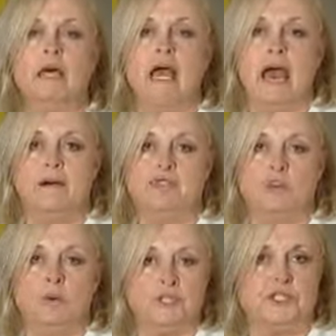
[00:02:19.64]
After
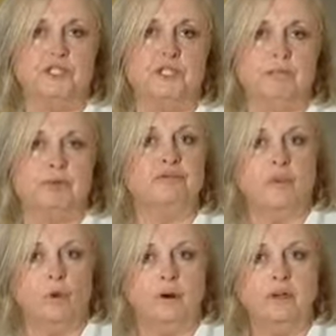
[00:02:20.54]
question number
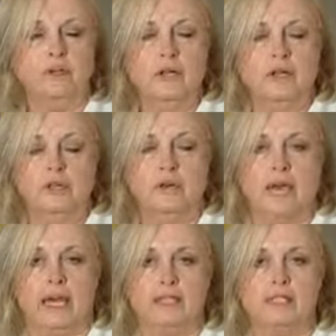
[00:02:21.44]
4, you
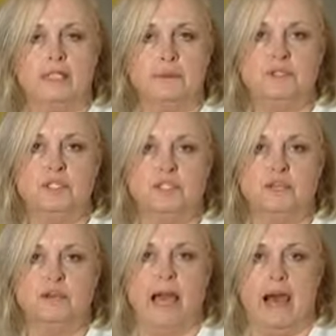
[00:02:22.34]
can
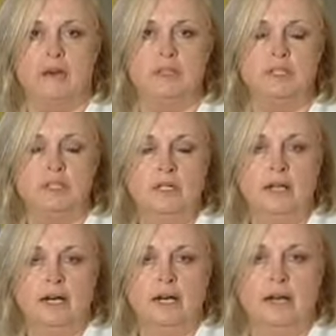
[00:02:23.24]
substitute out
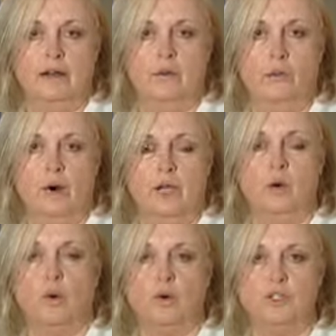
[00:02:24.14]
1
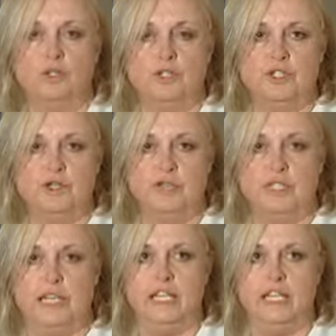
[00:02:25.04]
or 2 students.